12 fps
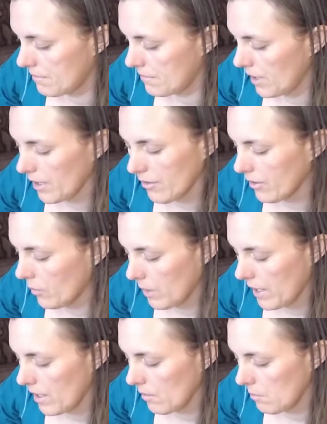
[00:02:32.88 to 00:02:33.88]
I don't know
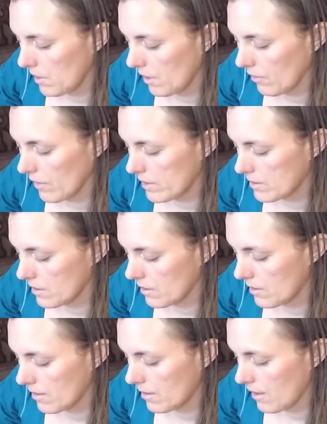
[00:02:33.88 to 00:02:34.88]
why I'm being led to
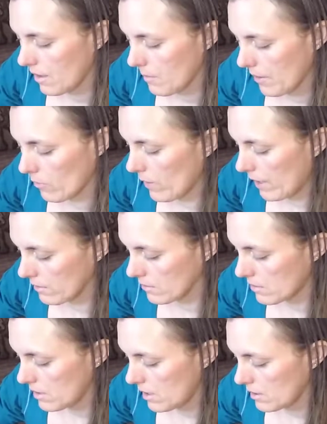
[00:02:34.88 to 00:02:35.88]
think about
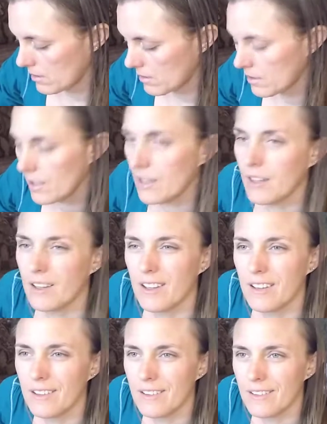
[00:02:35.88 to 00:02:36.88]
rattlesnakes
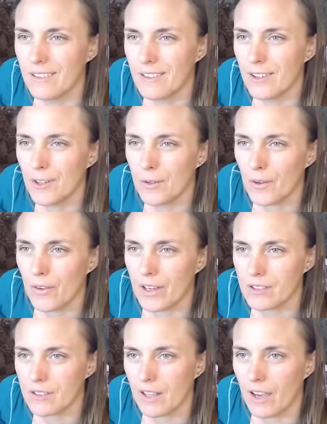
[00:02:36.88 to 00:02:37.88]
who don't
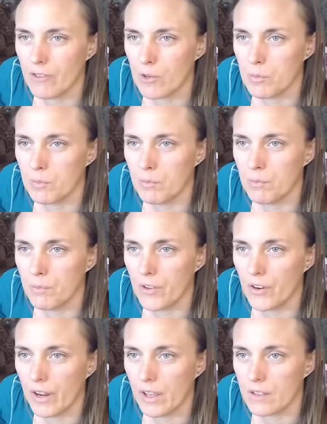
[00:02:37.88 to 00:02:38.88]
actually have
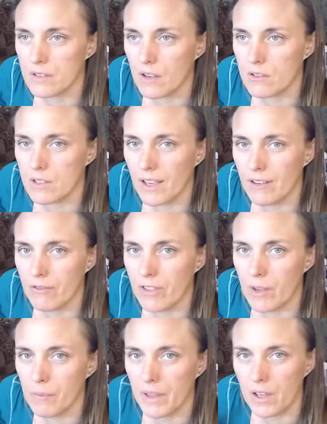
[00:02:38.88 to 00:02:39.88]
their eggs outside of
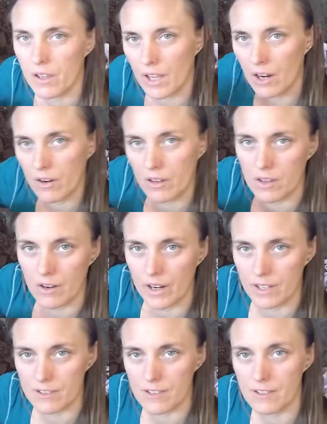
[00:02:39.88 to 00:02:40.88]
them. They carry their
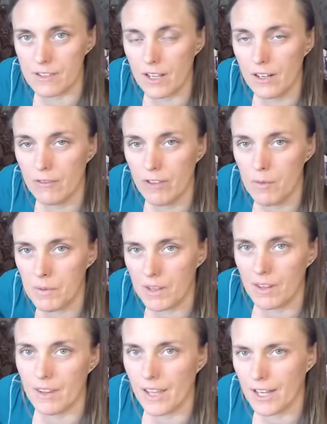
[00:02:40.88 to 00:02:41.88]
eggs inside of them and
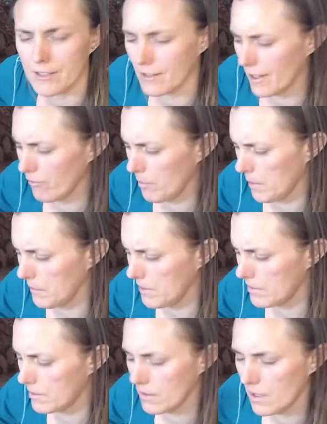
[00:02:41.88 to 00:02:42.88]
then they hatch live babies.